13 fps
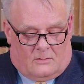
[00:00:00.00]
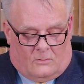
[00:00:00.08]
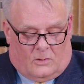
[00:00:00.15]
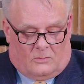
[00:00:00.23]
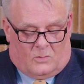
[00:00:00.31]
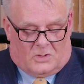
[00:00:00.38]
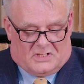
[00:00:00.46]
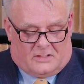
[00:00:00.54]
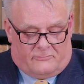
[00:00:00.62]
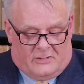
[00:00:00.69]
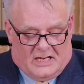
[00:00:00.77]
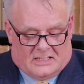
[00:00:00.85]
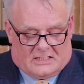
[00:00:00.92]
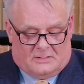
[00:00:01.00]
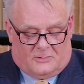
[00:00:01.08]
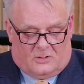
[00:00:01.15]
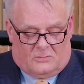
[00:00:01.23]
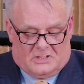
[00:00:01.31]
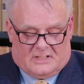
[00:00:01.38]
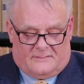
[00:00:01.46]
What was
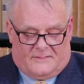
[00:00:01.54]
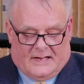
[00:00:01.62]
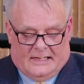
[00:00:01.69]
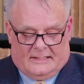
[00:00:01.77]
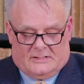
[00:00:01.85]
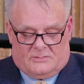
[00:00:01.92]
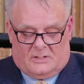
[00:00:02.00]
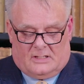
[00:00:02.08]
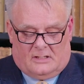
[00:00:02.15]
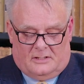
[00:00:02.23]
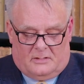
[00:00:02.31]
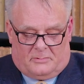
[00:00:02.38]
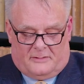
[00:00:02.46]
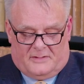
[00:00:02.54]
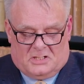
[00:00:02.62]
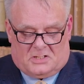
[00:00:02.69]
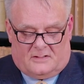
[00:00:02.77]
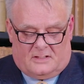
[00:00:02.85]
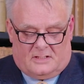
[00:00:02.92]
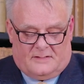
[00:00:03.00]
unreasonable was in failing to include a
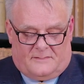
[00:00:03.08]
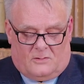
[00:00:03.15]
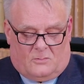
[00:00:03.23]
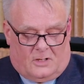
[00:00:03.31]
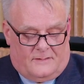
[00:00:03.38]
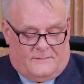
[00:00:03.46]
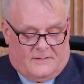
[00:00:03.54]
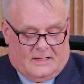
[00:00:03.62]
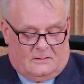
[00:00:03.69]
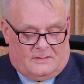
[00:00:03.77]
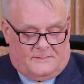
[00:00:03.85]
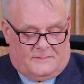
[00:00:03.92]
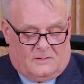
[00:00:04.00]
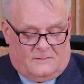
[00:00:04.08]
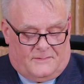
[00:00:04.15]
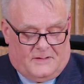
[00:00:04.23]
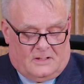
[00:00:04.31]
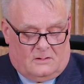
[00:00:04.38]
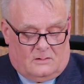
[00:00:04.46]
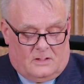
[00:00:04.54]
provision that if the wife failed to
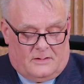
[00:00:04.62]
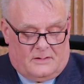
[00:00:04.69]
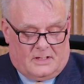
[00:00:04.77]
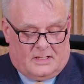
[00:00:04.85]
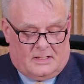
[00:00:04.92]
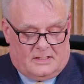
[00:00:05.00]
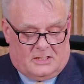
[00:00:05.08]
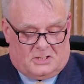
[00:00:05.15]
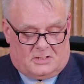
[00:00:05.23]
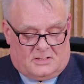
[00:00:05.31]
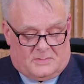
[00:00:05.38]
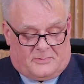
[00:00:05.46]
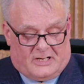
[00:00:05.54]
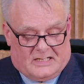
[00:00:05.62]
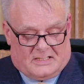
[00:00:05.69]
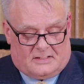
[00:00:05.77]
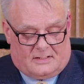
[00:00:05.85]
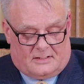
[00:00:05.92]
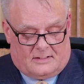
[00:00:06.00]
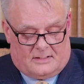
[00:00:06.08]
fulfill the conditions
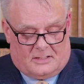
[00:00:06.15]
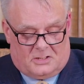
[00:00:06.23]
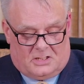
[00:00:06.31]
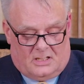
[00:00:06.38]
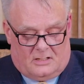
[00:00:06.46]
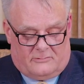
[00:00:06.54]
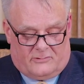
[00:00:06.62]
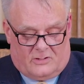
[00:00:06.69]
precedent, then she could